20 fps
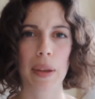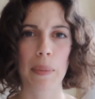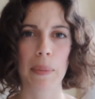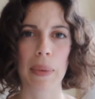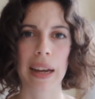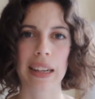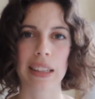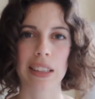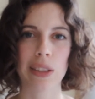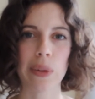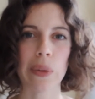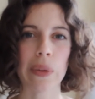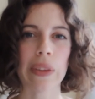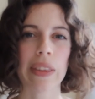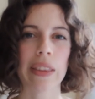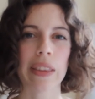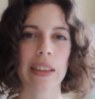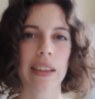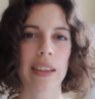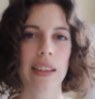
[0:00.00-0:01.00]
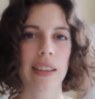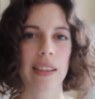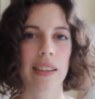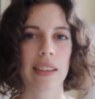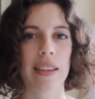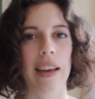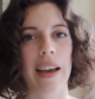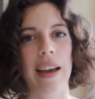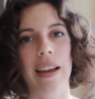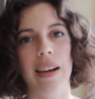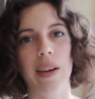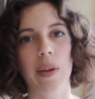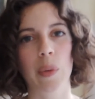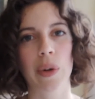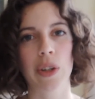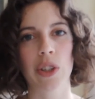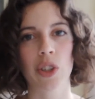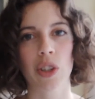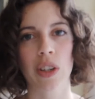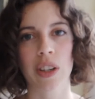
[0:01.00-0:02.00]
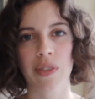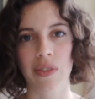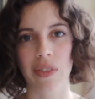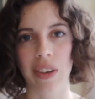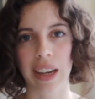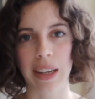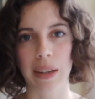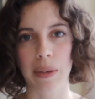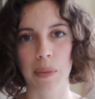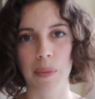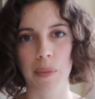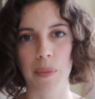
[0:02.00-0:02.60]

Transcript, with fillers: but I do think that we should invite